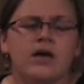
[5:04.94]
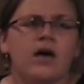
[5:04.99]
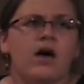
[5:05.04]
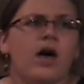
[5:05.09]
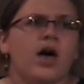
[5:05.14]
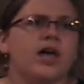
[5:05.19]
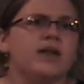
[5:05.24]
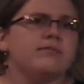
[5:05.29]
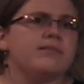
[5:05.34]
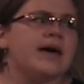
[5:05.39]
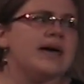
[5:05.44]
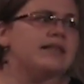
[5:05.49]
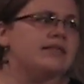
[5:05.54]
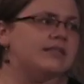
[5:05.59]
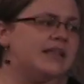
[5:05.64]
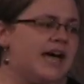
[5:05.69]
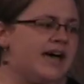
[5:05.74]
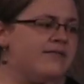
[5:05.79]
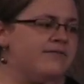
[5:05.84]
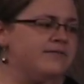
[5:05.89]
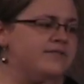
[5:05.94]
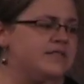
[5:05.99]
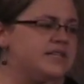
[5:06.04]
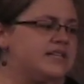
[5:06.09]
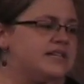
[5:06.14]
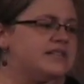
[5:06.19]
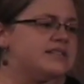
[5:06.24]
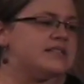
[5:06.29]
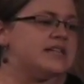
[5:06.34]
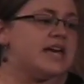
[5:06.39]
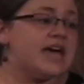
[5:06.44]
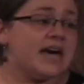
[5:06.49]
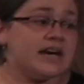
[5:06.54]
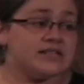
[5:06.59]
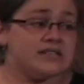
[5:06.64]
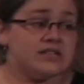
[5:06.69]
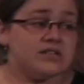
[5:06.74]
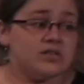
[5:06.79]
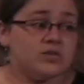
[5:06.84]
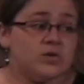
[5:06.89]
On my left is the
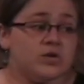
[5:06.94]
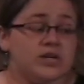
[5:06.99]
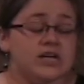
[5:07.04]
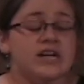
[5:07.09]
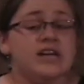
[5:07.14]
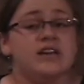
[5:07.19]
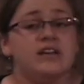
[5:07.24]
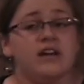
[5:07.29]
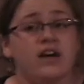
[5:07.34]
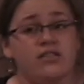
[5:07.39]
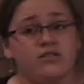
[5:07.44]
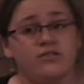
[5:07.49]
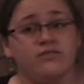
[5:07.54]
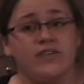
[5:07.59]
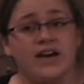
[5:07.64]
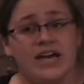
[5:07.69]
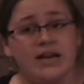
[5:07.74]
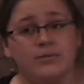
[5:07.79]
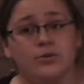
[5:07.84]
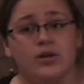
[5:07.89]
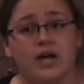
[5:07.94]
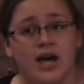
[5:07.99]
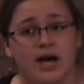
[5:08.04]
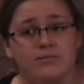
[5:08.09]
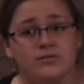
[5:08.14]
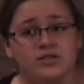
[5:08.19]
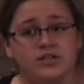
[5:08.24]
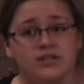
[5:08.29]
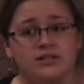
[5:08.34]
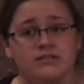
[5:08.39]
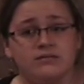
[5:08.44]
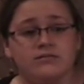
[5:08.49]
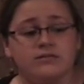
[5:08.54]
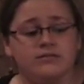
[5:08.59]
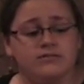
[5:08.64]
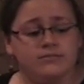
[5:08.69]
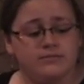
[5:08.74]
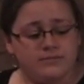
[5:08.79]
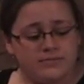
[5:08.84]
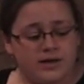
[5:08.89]
exit door, another viable option
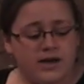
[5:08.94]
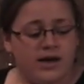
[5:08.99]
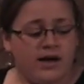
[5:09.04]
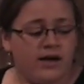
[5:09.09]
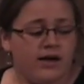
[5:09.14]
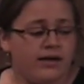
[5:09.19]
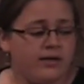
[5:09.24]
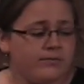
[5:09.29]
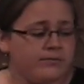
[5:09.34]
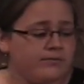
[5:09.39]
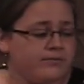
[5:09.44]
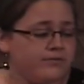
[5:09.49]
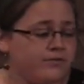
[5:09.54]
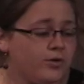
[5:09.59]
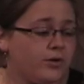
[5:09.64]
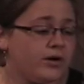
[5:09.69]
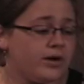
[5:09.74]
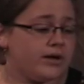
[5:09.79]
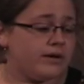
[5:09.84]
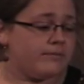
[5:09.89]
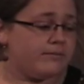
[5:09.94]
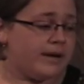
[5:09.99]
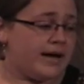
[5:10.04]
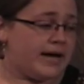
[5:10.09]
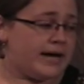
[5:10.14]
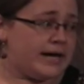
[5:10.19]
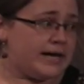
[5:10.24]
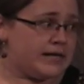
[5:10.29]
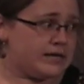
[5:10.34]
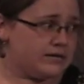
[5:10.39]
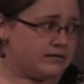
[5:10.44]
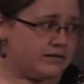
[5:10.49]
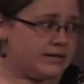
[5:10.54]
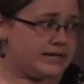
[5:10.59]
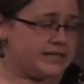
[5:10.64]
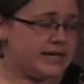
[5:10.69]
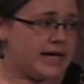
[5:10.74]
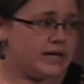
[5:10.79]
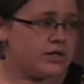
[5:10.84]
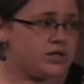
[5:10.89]
for my
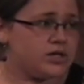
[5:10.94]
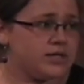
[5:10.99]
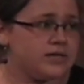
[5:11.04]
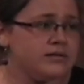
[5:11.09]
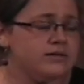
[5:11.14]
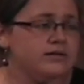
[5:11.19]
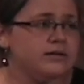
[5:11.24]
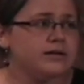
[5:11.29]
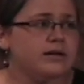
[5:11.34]
attention.